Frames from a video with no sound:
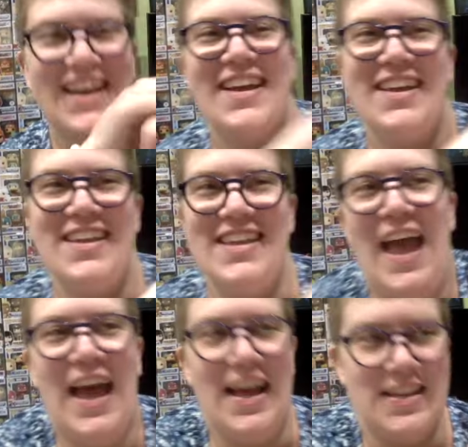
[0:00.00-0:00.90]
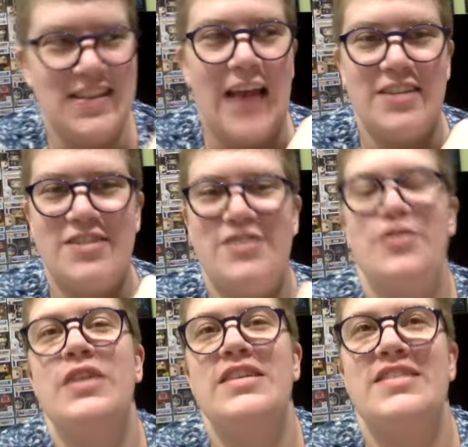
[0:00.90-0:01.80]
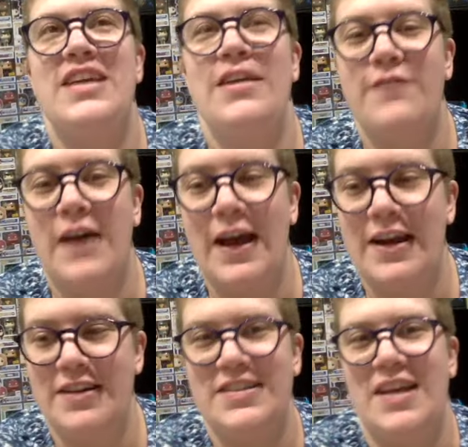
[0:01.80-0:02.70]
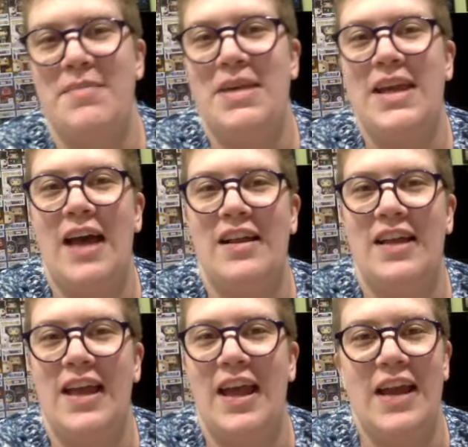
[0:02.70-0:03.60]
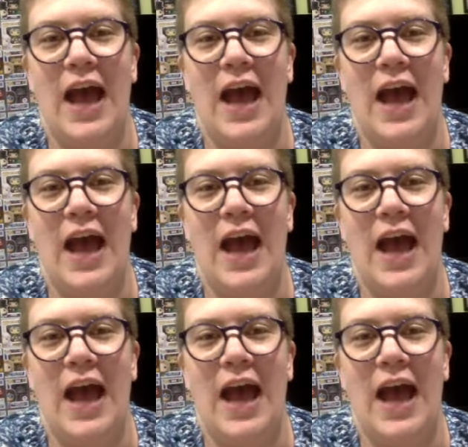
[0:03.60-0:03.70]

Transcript: Yes, as soon as he fired Sami Callihan,